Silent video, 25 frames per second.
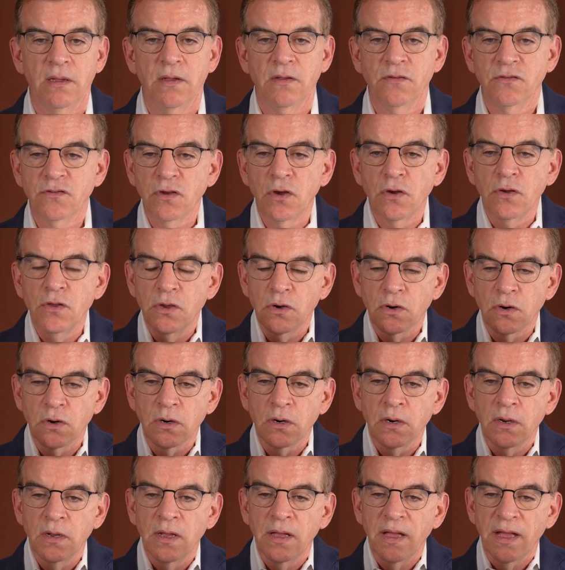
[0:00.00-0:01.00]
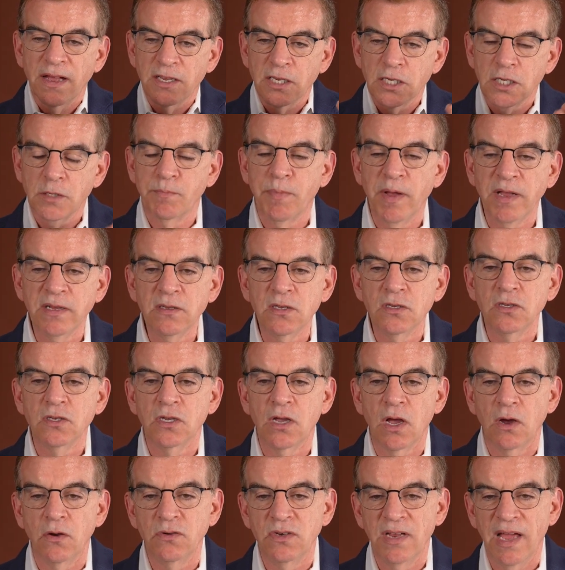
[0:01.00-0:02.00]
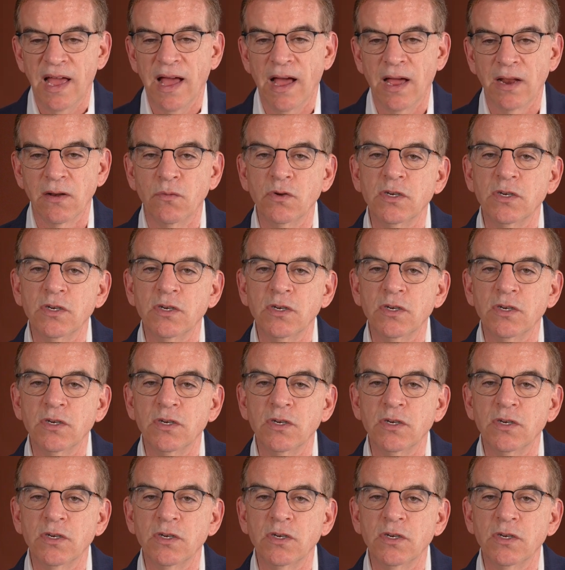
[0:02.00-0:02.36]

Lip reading: So your expenses go down,